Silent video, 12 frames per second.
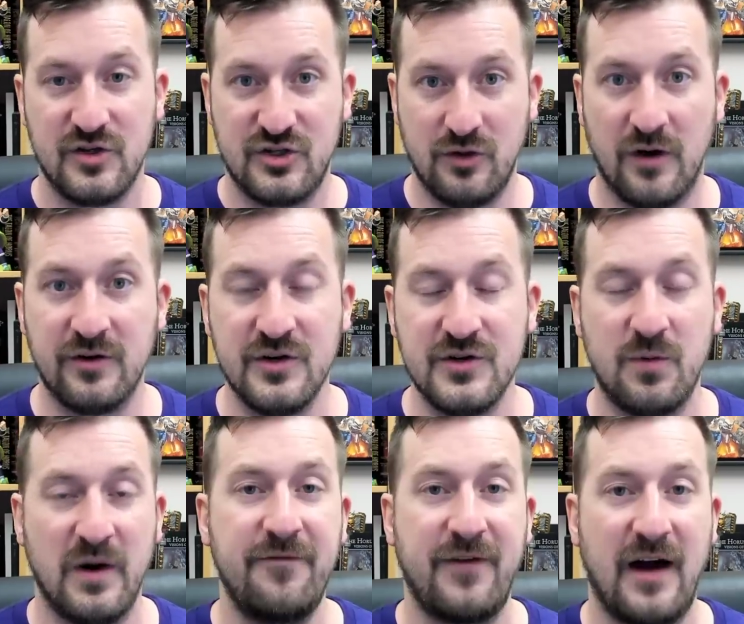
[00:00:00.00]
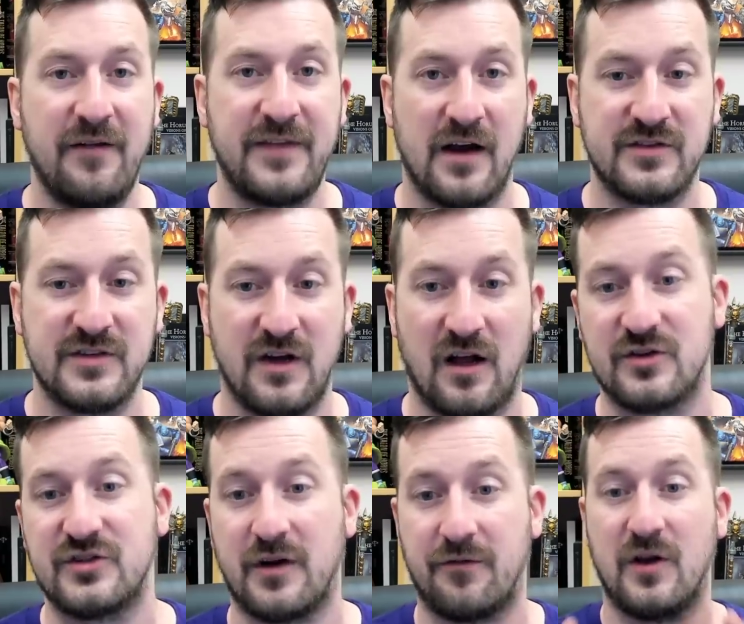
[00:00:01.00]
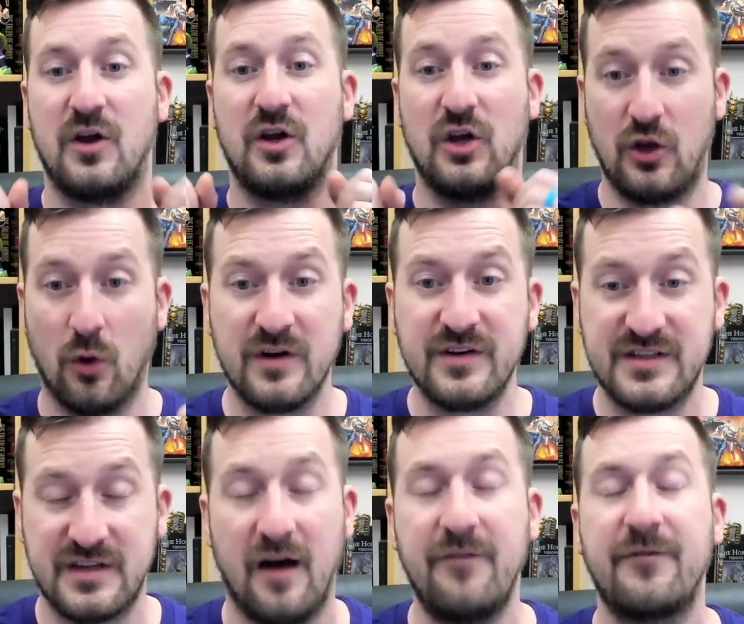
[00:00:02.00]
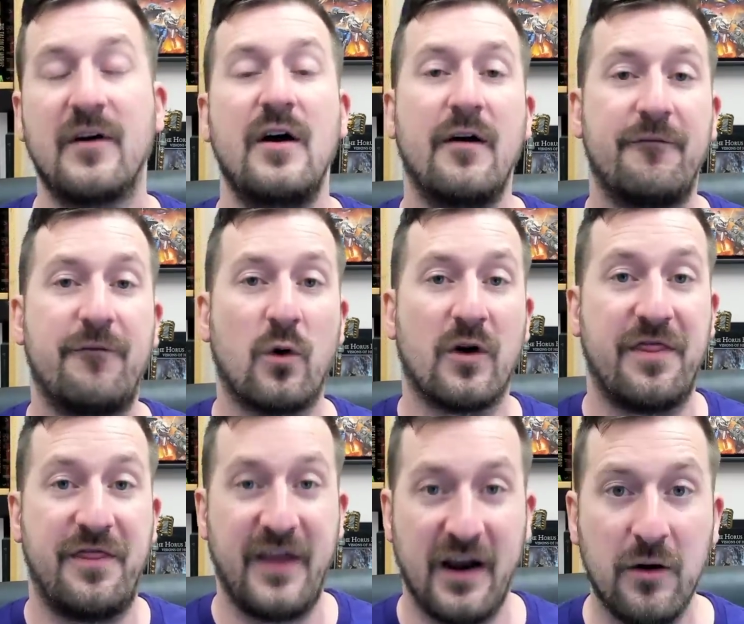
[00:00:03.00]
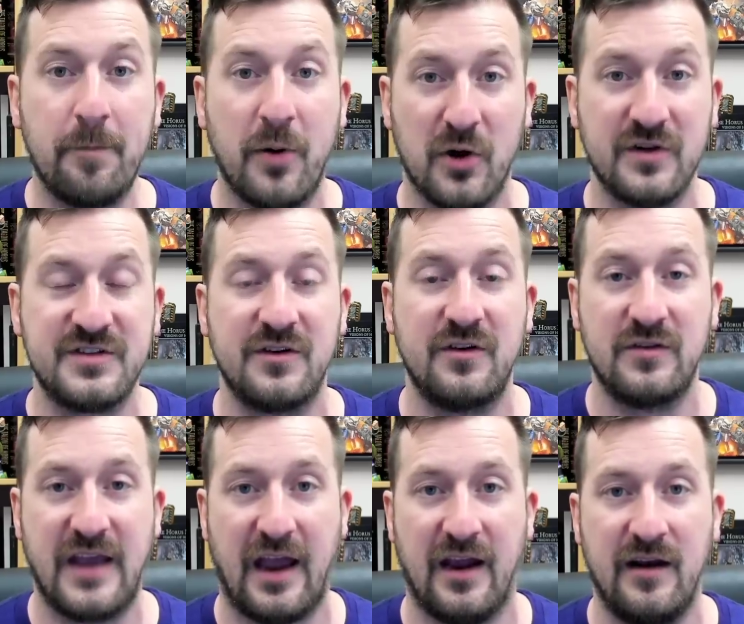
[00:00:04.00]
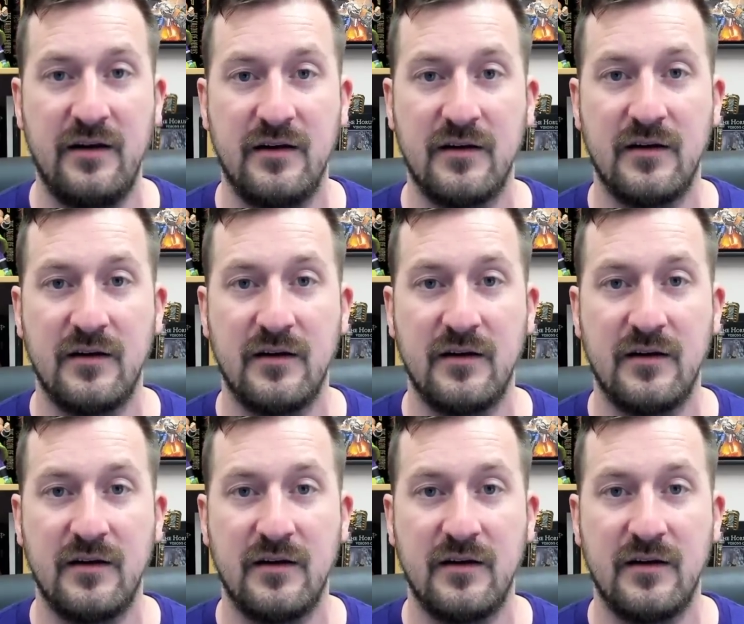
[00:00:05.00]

$225,000 of your stuff for their personal gain